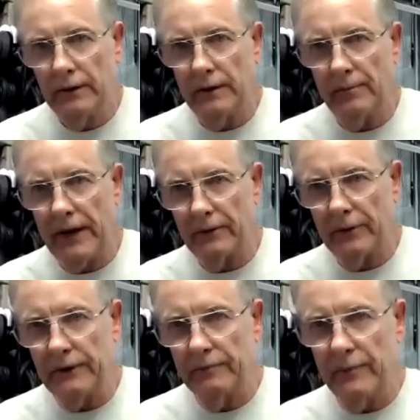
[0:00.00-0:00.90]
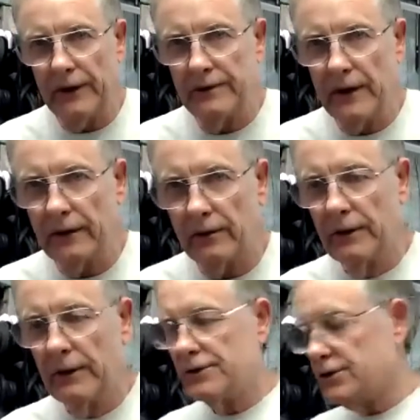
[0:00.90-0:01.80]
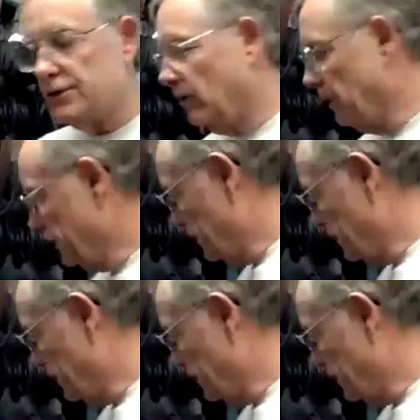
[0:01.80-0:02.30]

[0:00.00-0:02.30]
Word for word: the battery maintainer. So